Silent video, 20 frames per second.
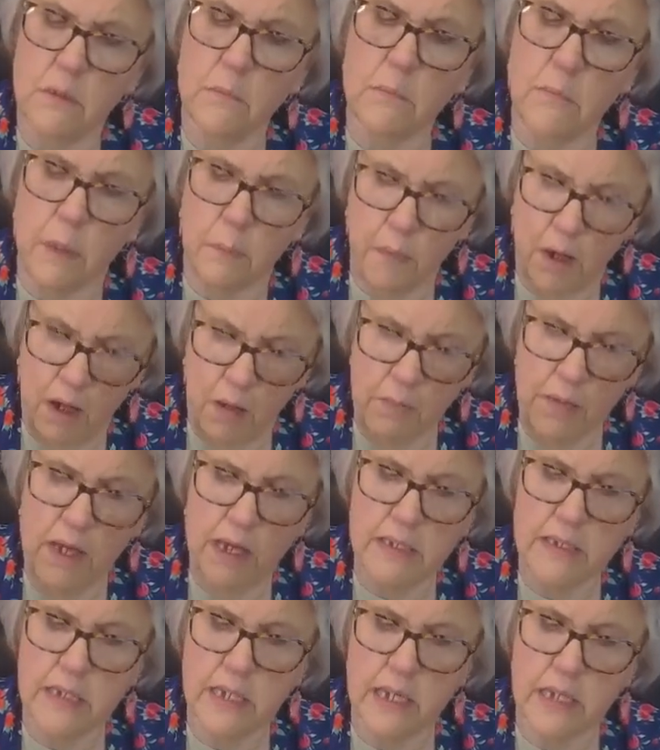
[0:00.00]
My mom
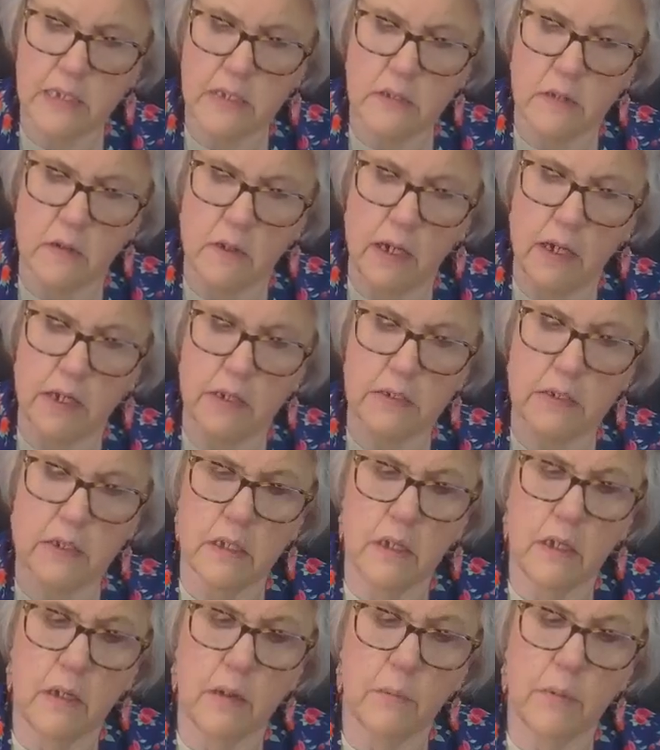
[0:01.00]
has hazel eyes.
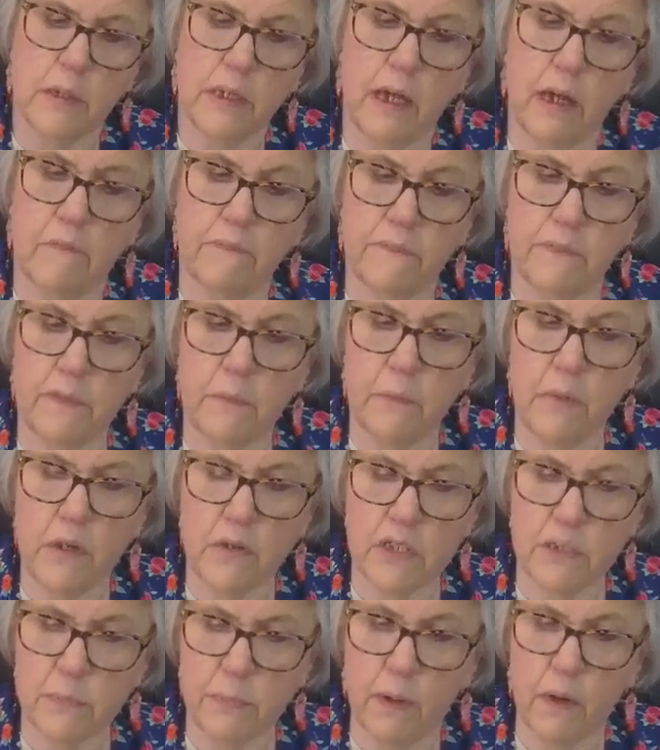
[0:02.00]
But yeah, for the
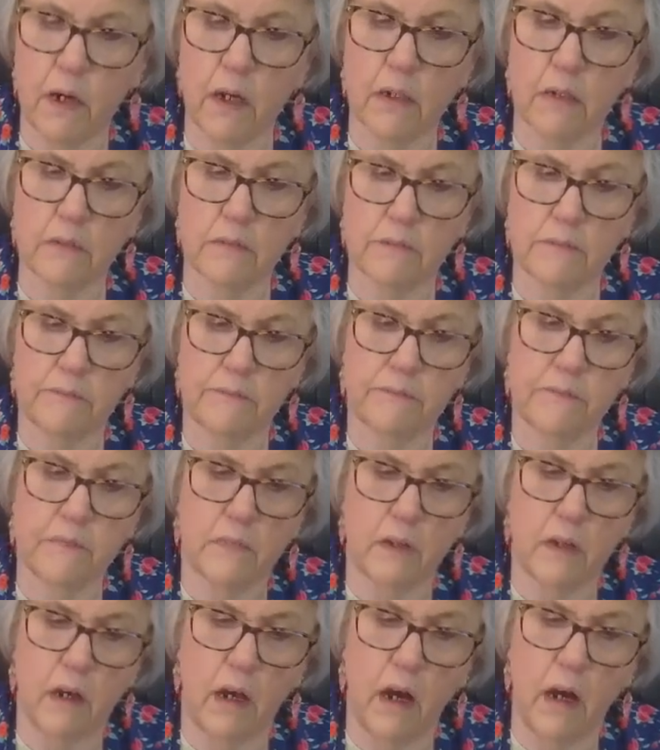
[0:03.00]
most part,
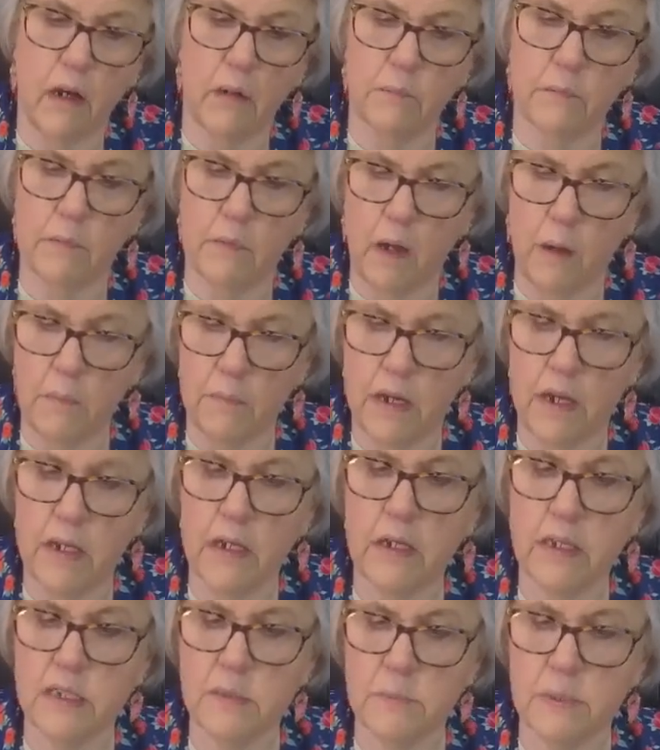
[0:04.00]
on my
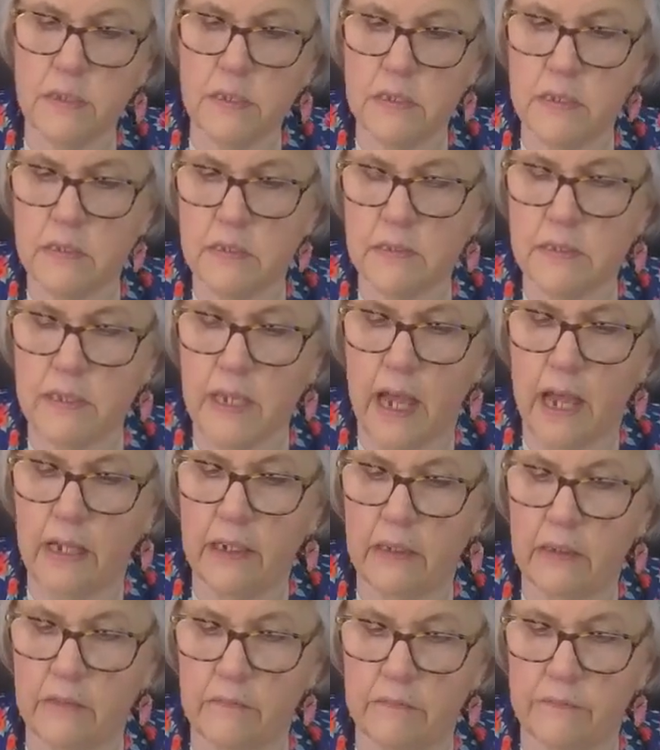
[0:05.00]
husband's
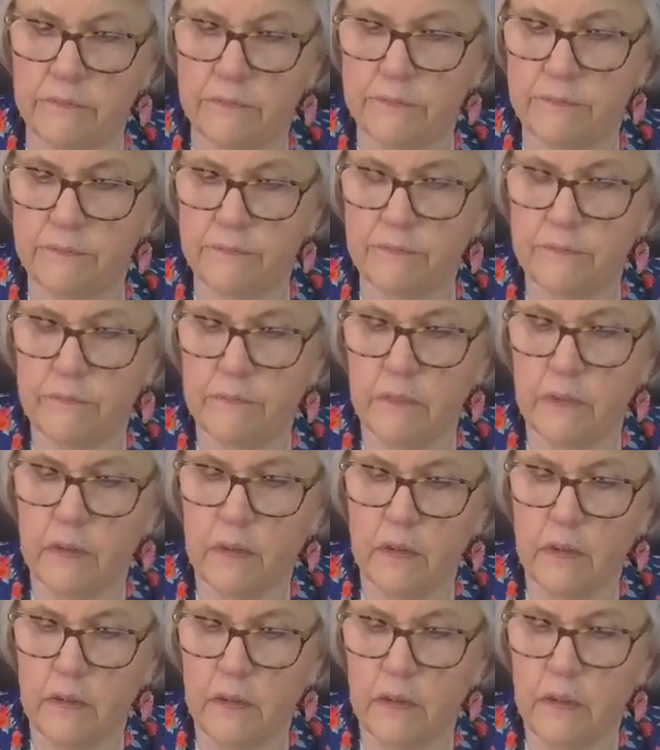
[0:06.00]
side of
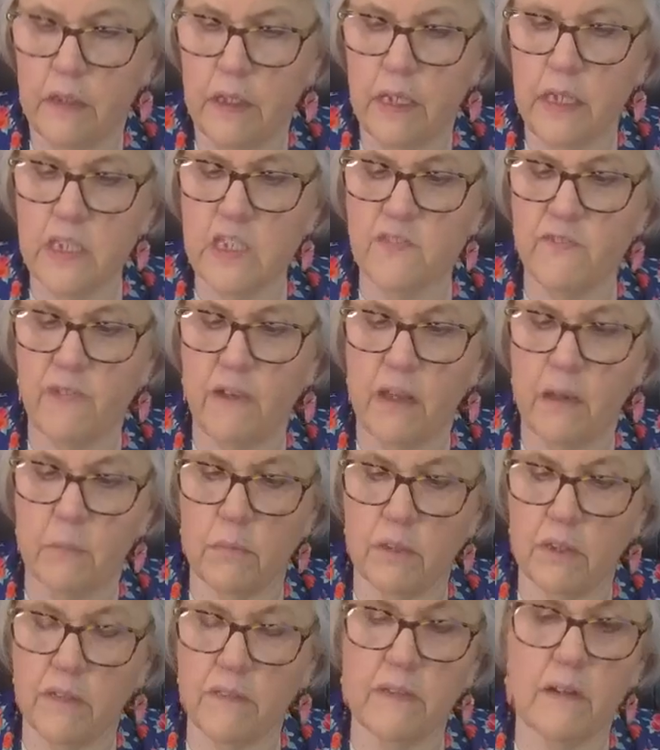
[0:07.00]
his
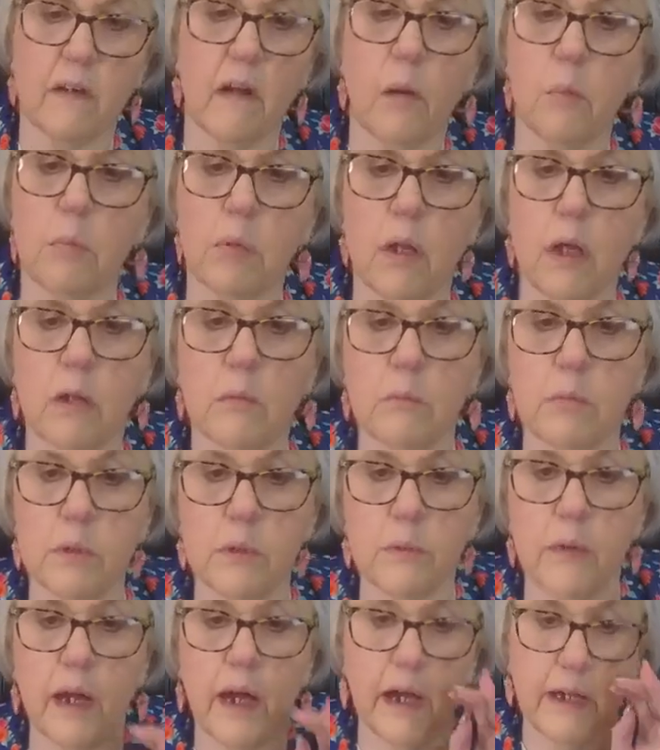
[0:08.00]
family, they're all blonde,
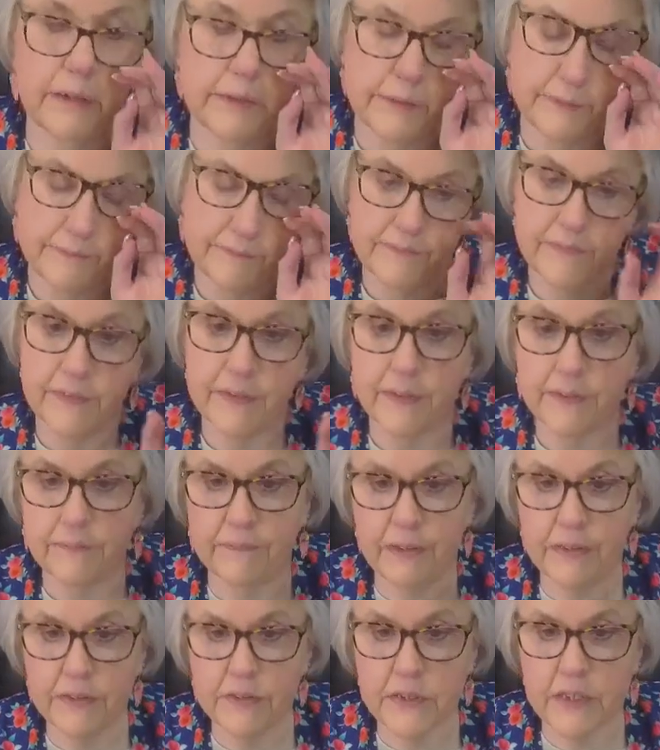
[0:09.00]
blue-eyed. So
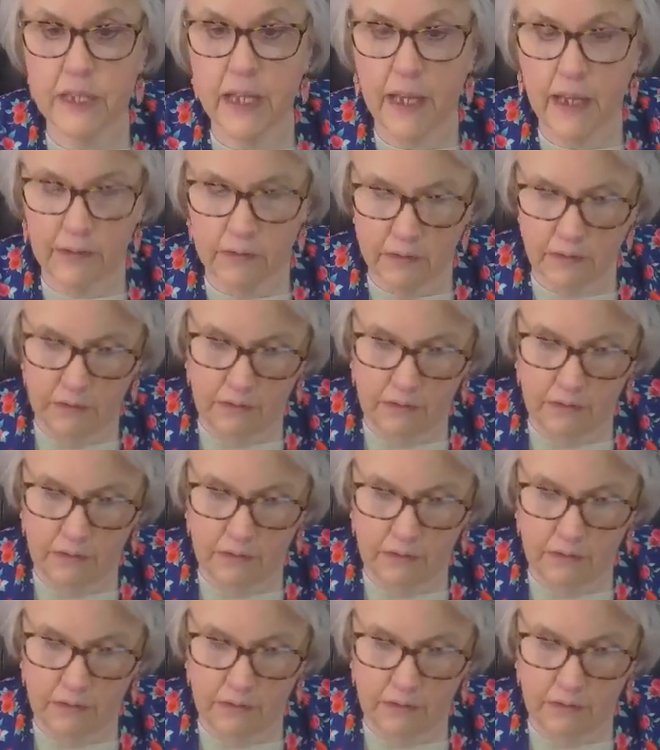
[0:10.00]
there's that.